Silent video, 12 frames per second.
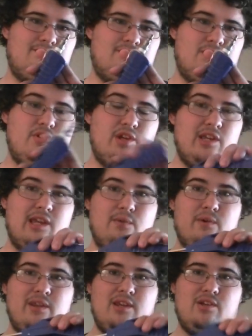or you can get
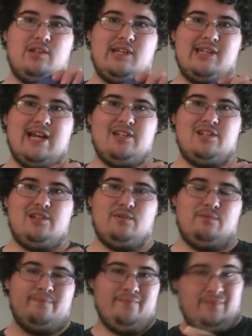one that you can attach it
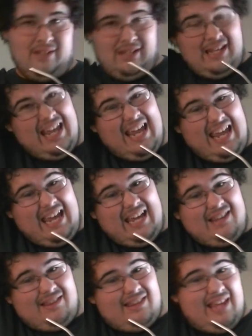to,
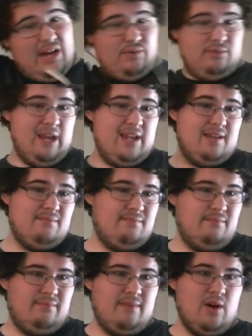and that will make it
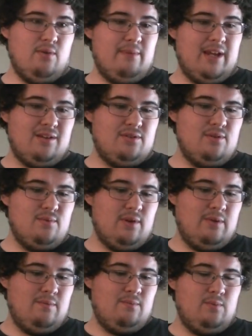do
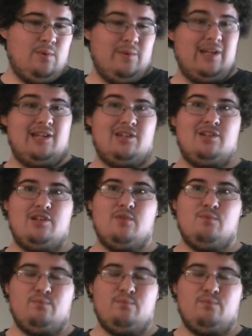what we need it to do.